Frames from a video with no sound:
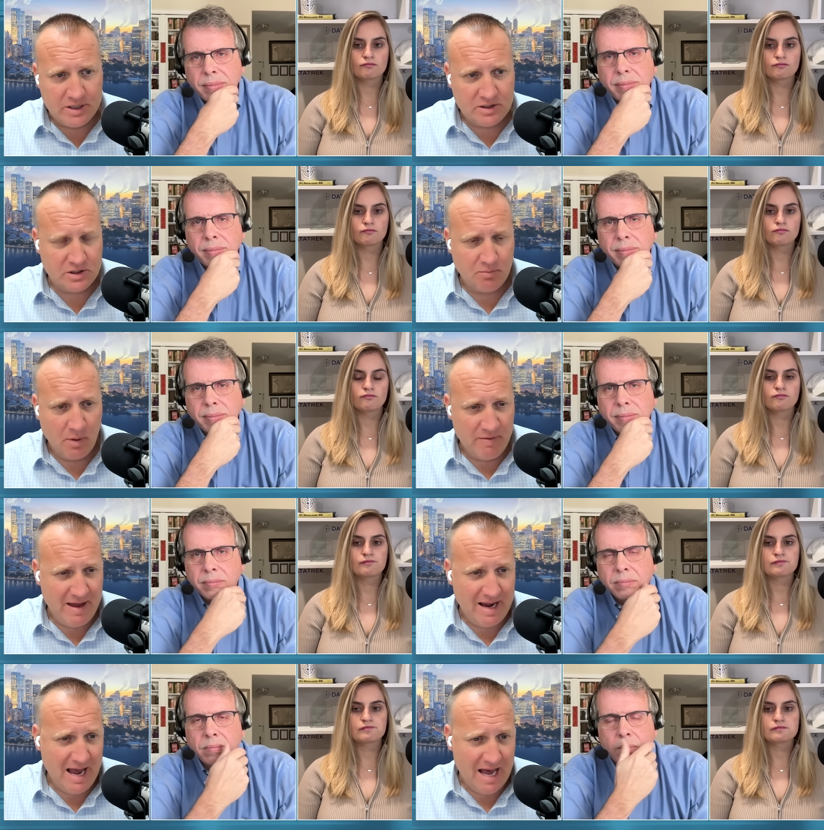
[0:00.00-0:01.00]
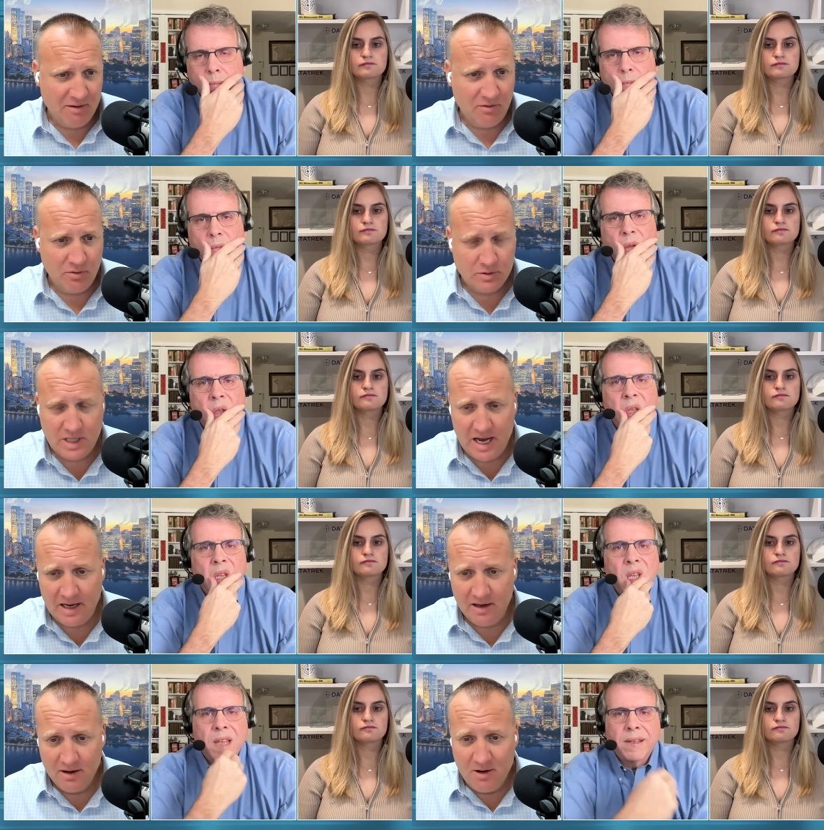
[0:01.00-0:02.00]
Speaker 1: this Monday and
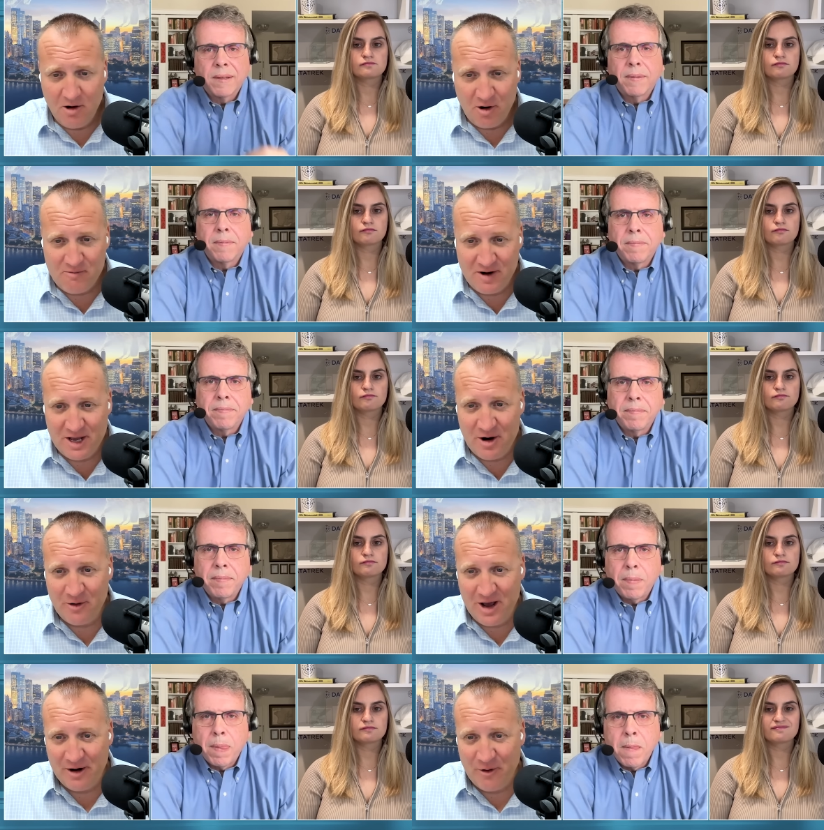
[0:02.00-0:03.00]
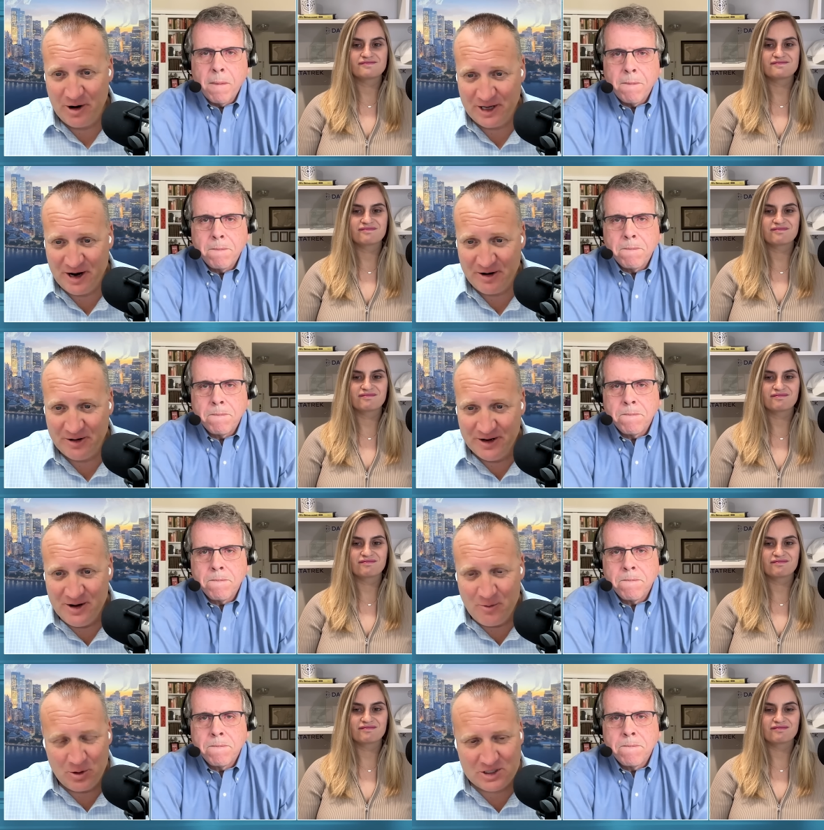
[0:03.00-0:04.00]
Tuesday on video and audio.
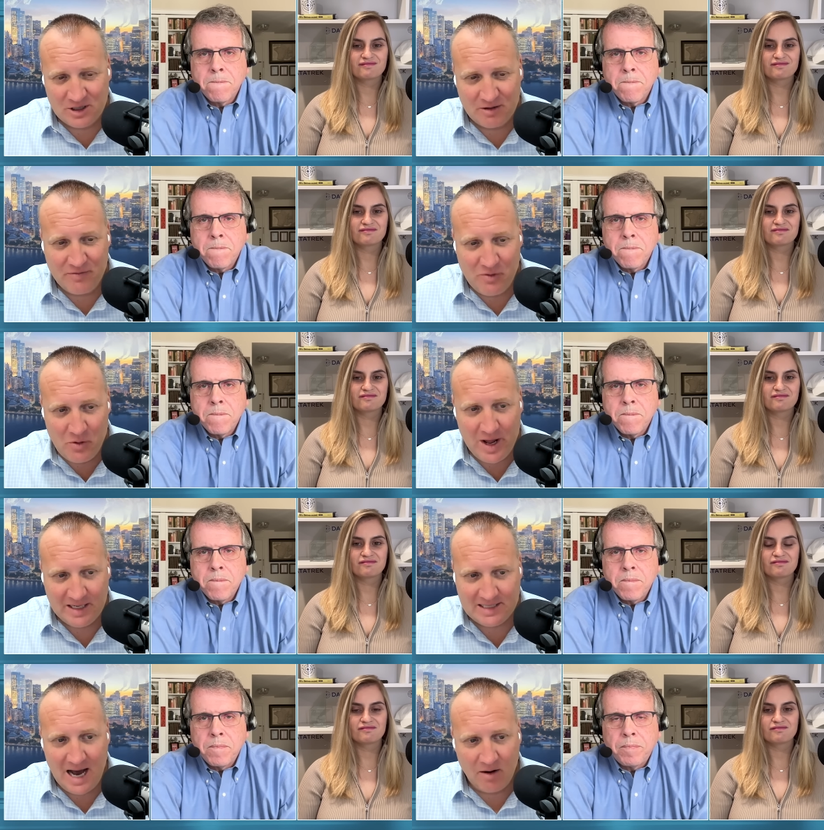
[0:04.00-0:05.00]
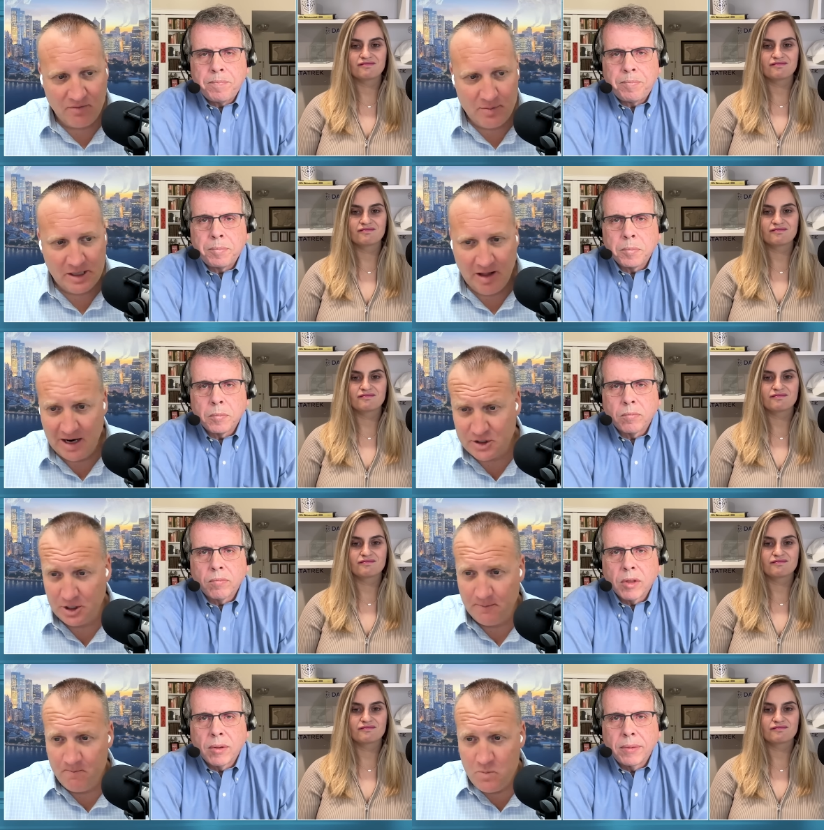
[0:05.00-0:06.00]
We're still a few days out from the
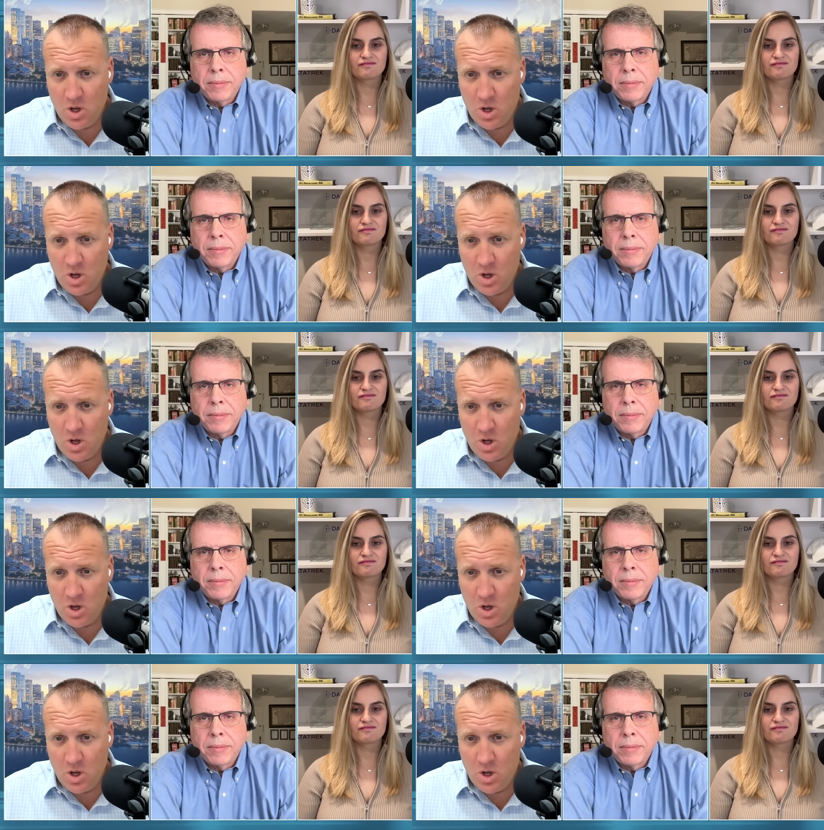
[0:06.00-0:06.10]
election.